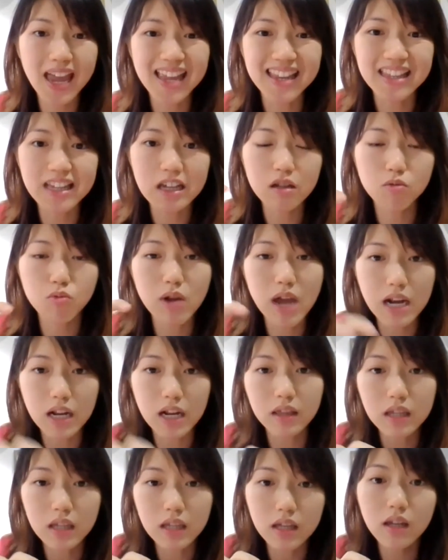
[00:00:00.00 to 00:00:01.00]
and this
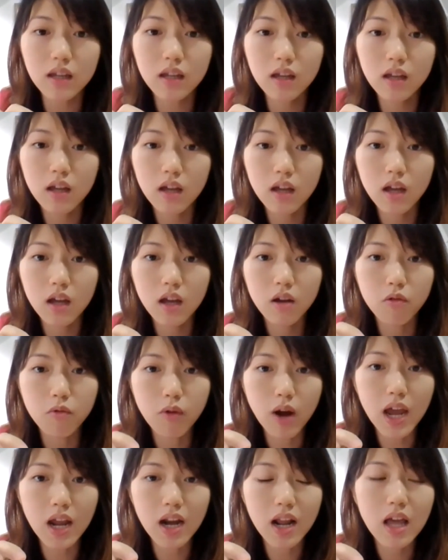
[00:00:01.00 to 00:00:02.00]
reality,
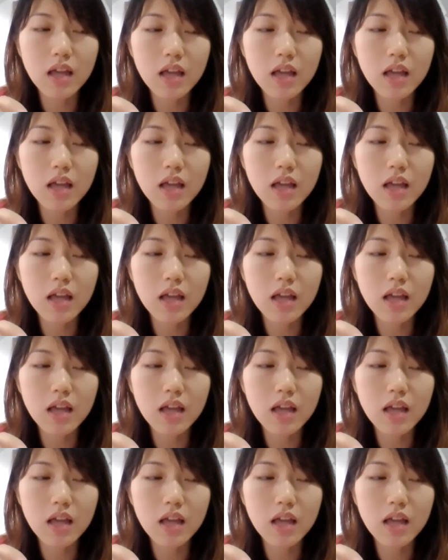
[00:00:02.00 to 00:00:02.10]
right?